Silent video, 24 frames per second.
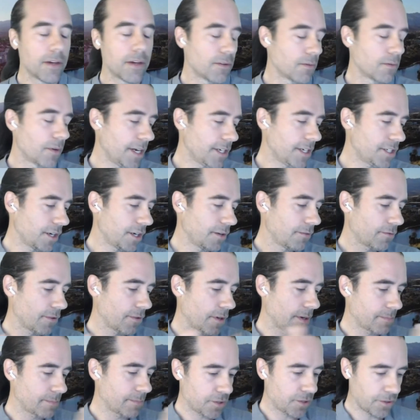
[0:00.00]
ranging
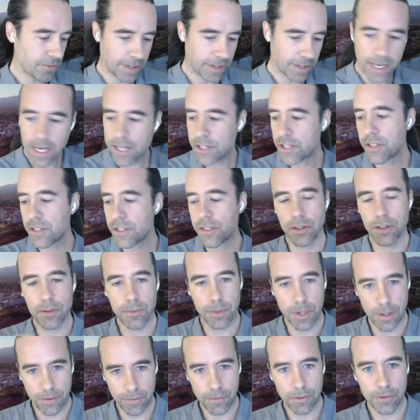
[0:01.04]
from certifications all the
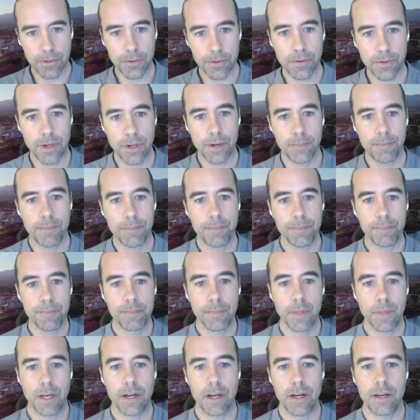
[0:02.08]
way through
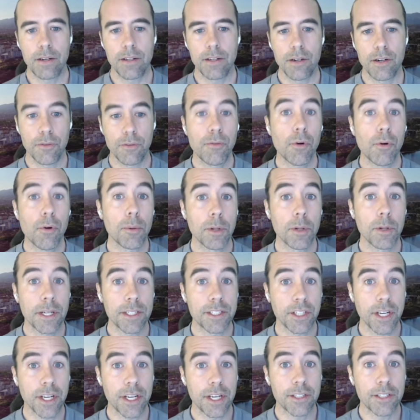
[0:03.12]
formal
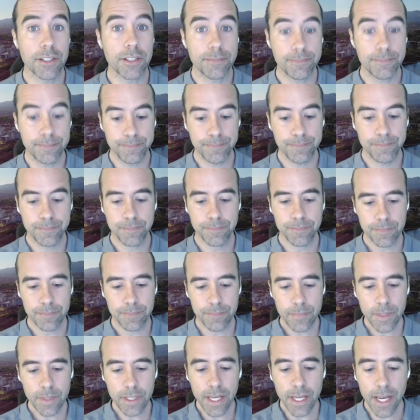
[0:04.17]
education.
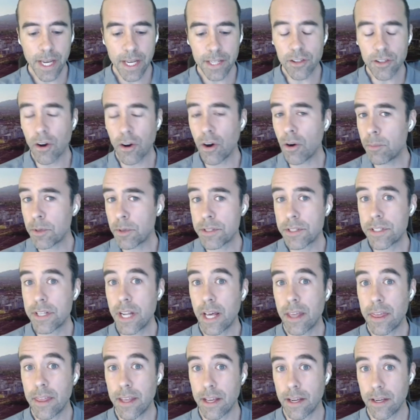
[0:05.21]
And almost
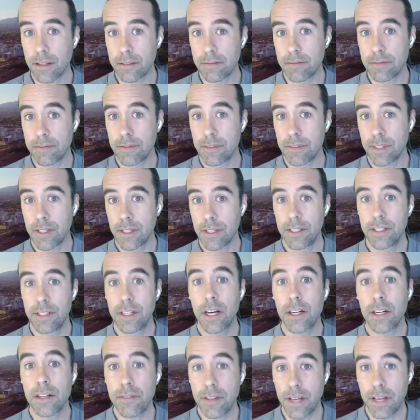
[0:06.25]
nothing,
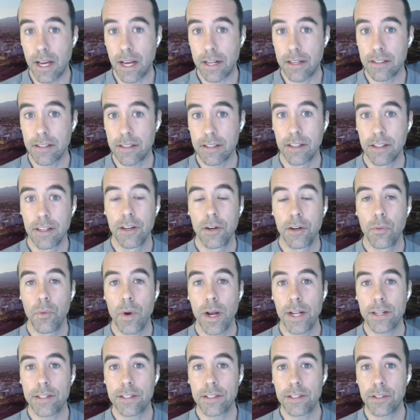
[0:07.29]
none of that
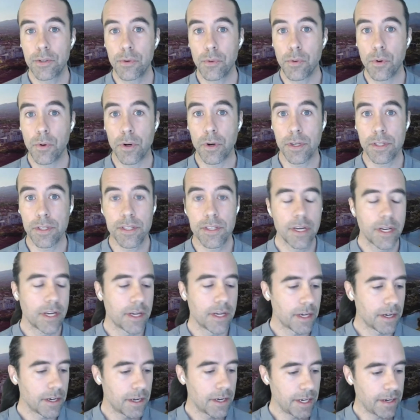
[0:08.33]
went towards
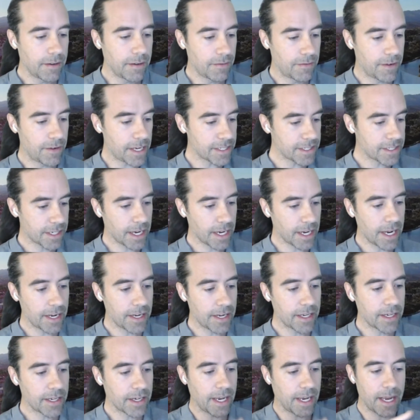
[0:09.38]

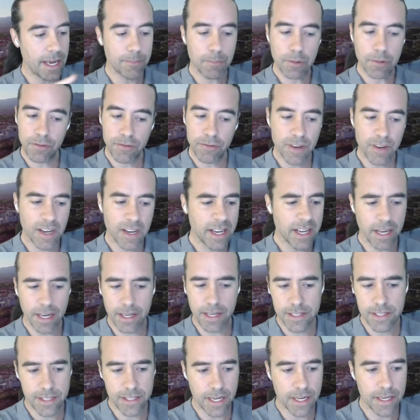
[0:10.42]
investigating, amplifying,
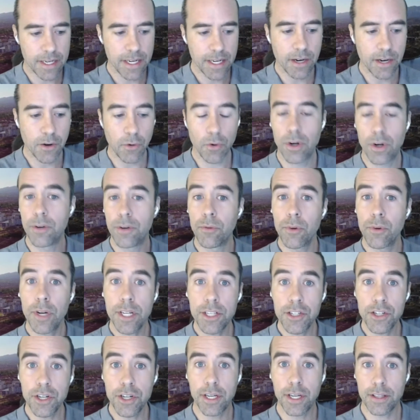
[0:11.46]
extending, or
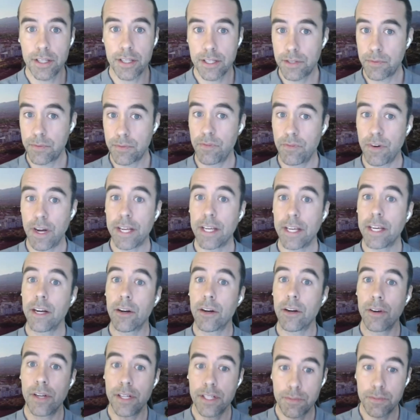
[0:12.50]
enriching this
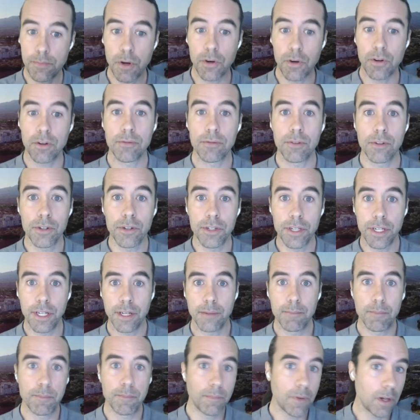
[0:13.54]
vicarious mode of
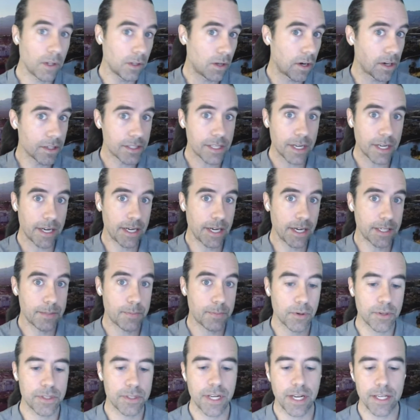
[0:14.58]
learning alongside
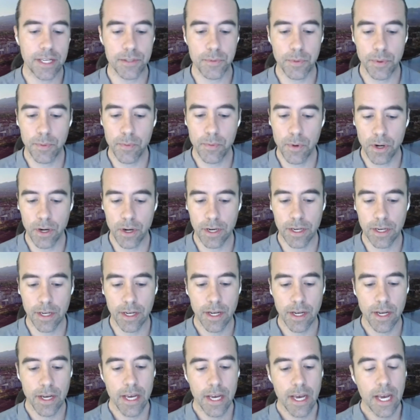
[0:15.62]
experts as we work.
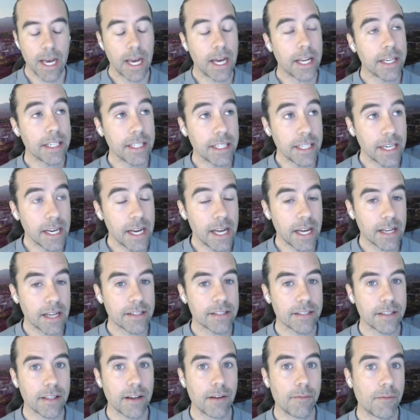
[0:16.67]
And yet,
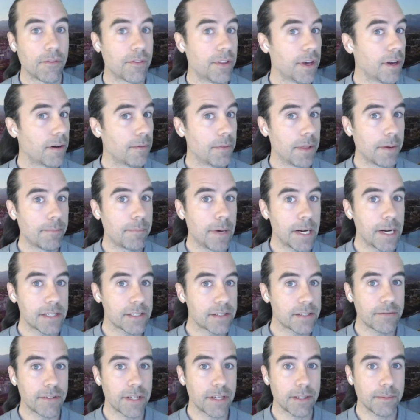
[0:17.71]
the
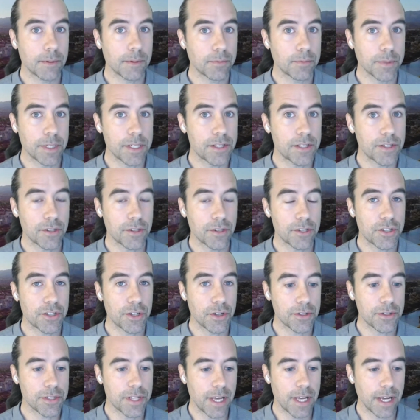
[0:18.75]
best available research
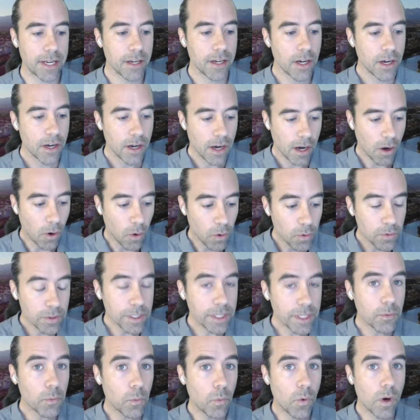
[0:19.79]
shows that
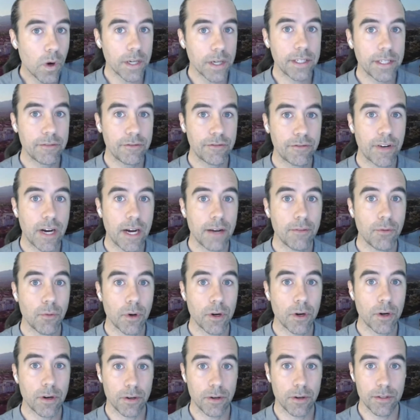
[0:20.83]
only 1 in 5
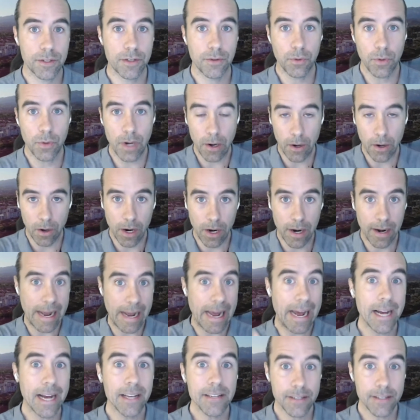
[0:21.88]
workers who are
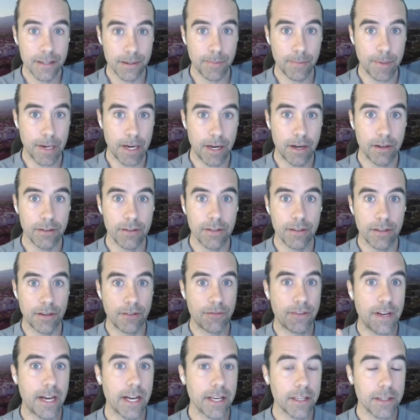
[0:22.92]
asked about the
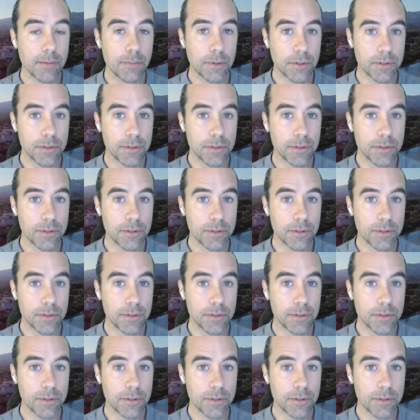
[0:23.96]
valuable